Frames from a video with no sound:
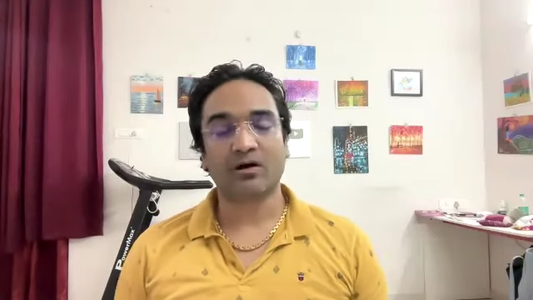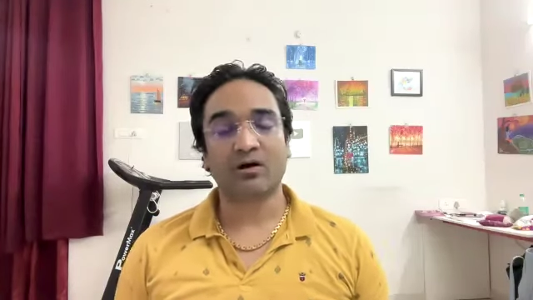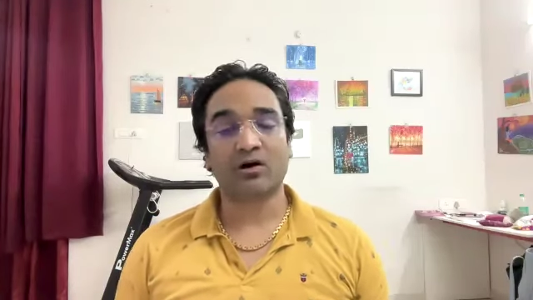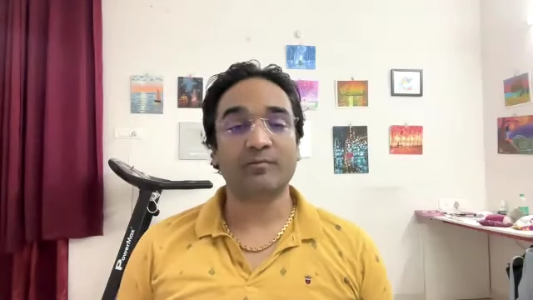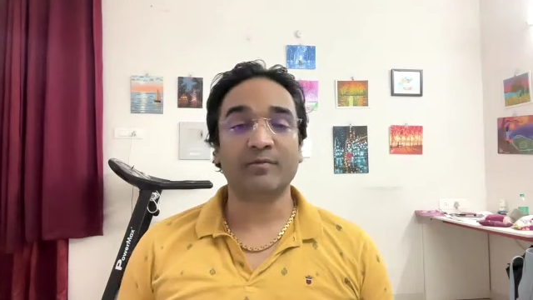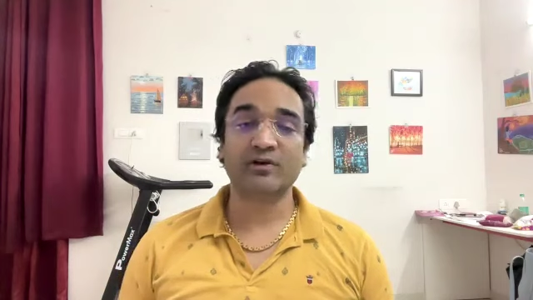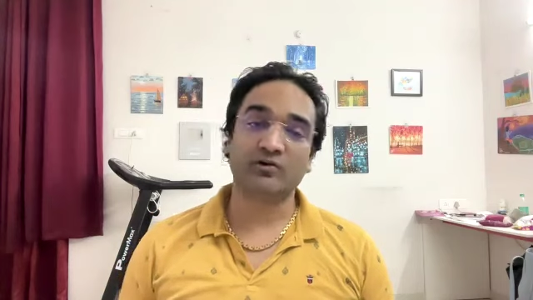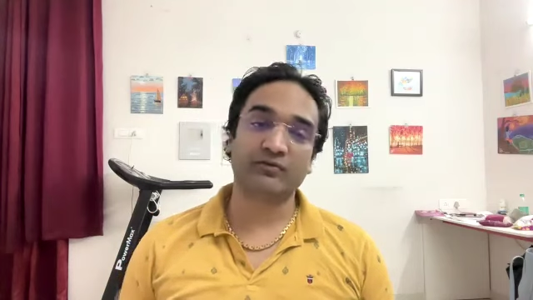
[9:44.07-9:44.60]

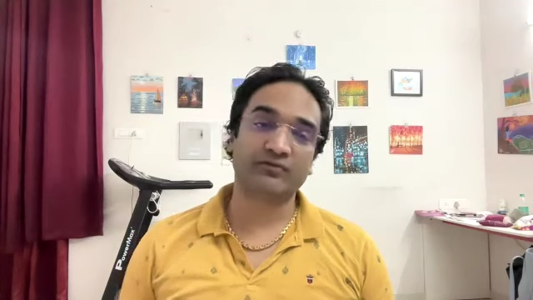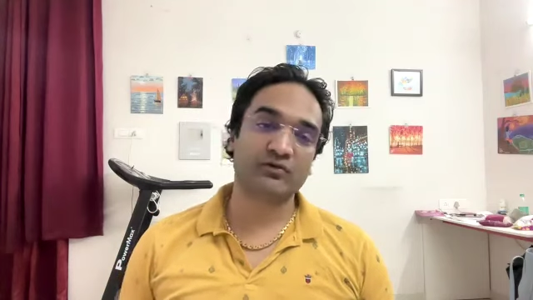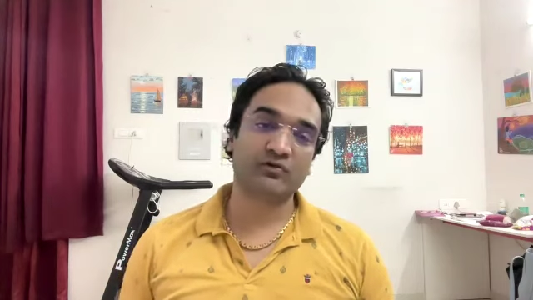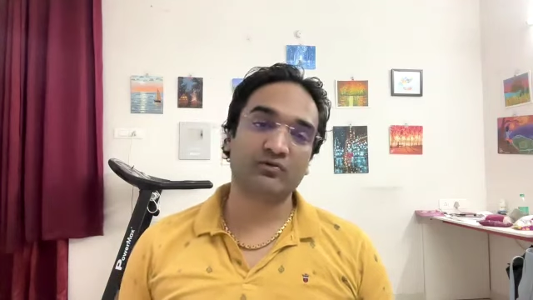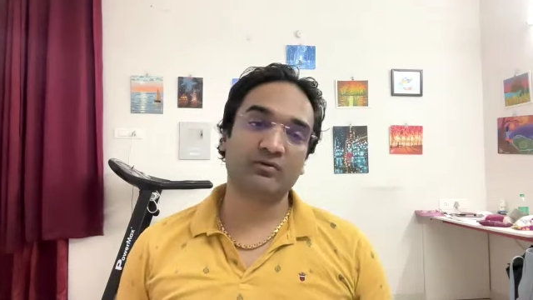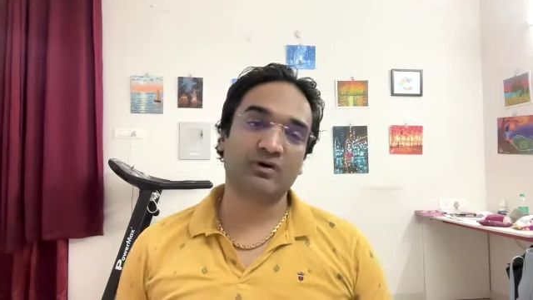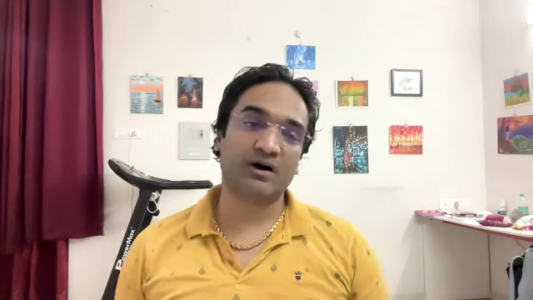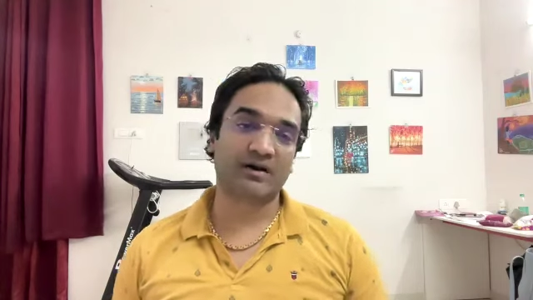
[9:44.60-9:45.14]
How many of
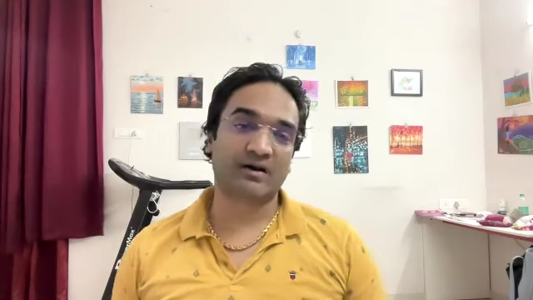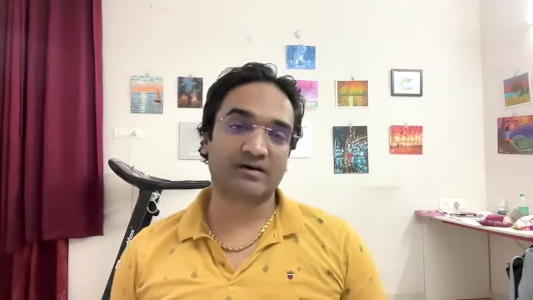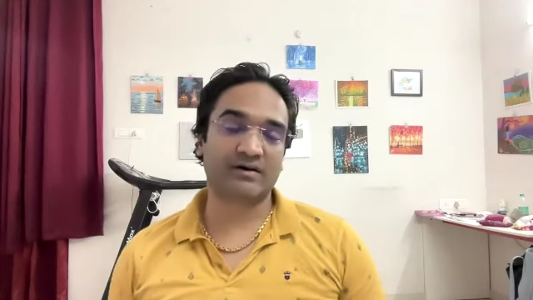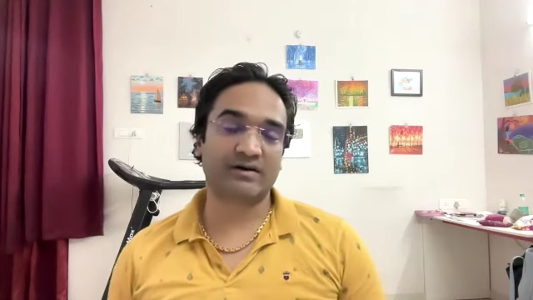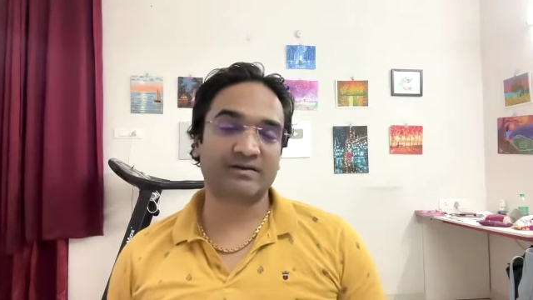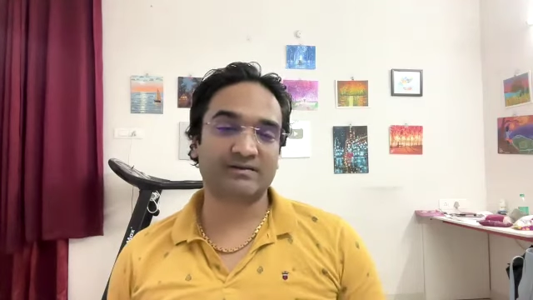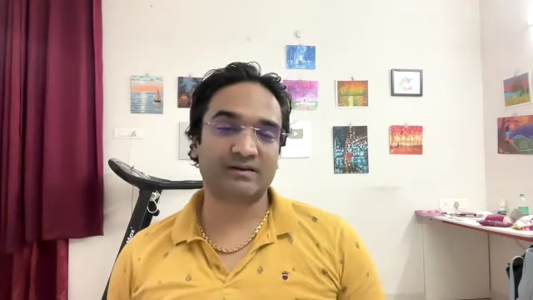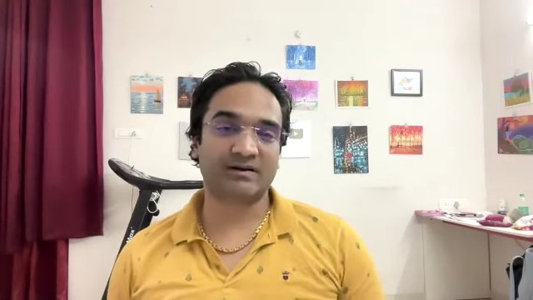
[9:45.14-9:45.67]
you are
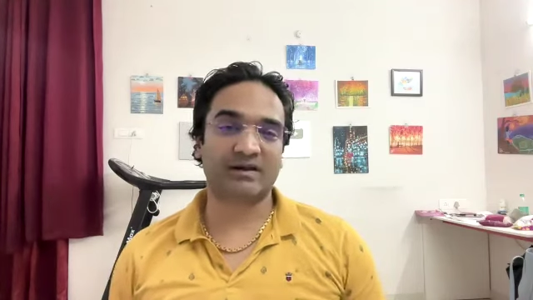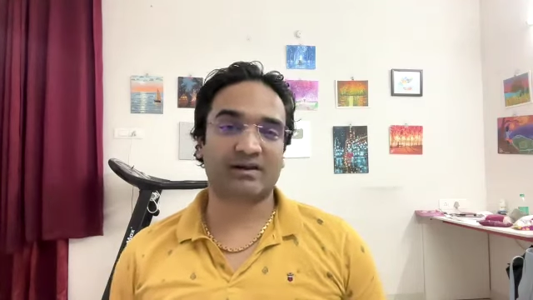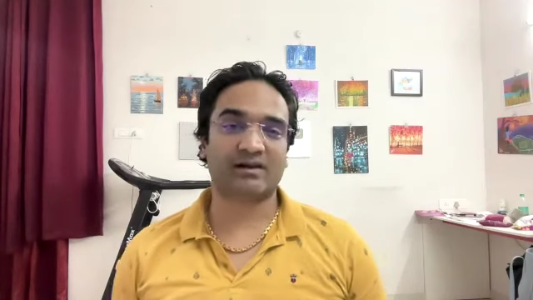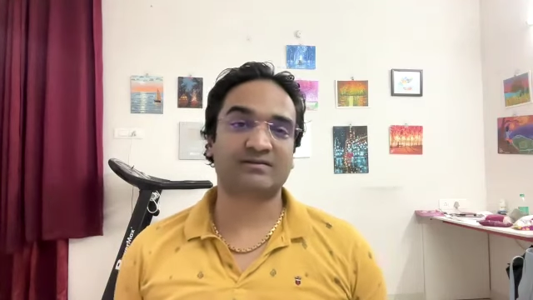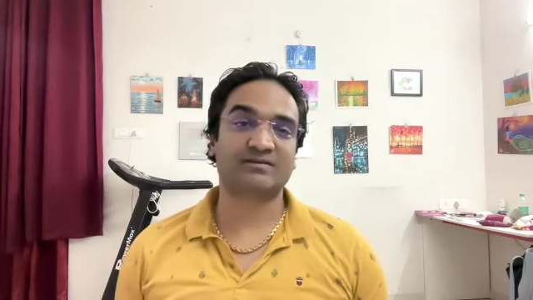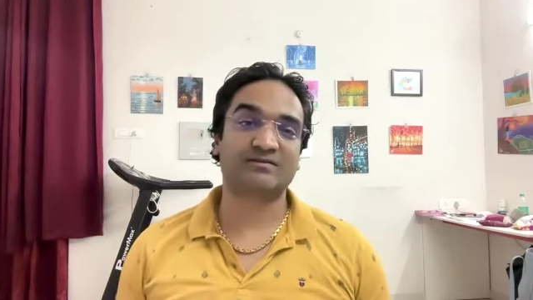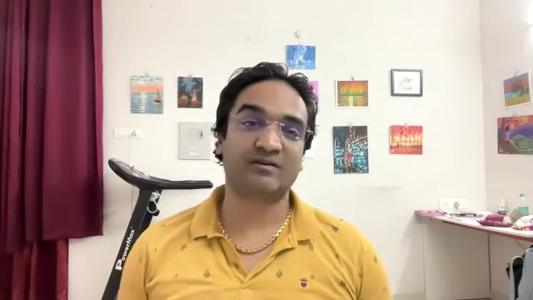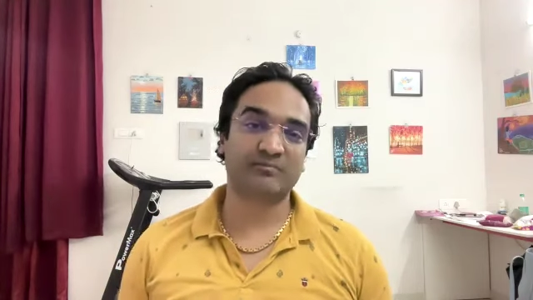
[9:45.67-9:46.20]
attending Sunday
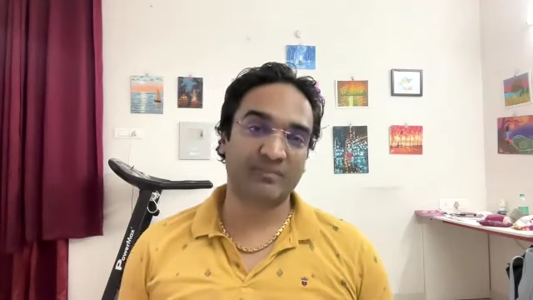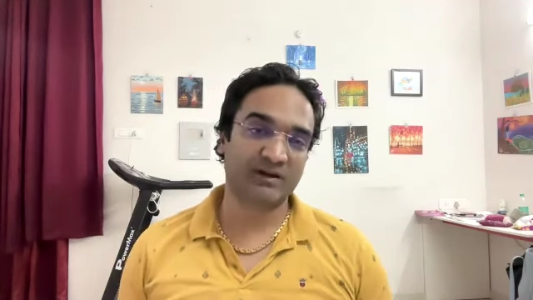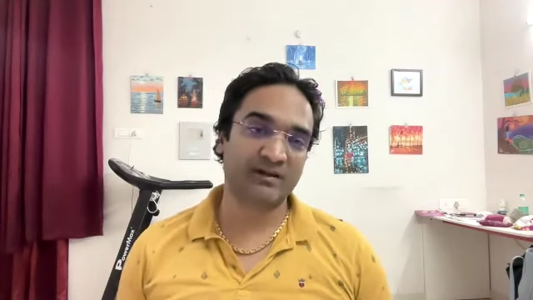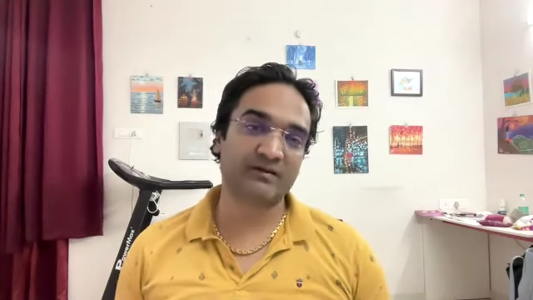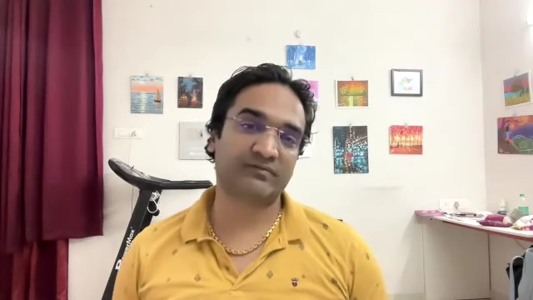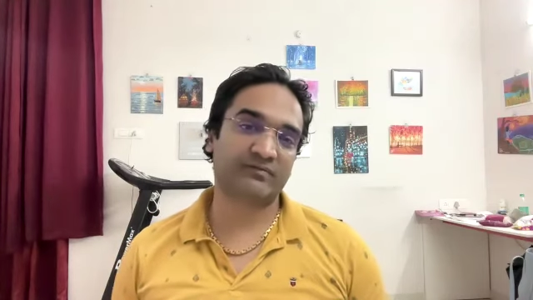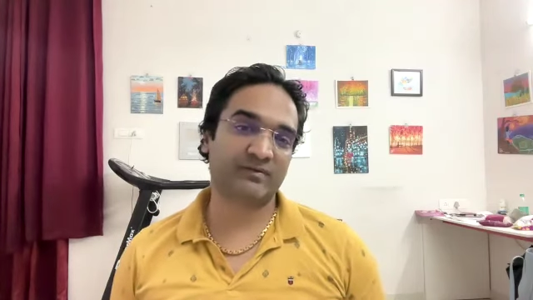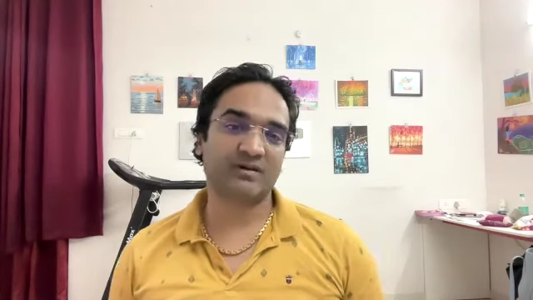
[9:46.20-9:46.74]
classes and believe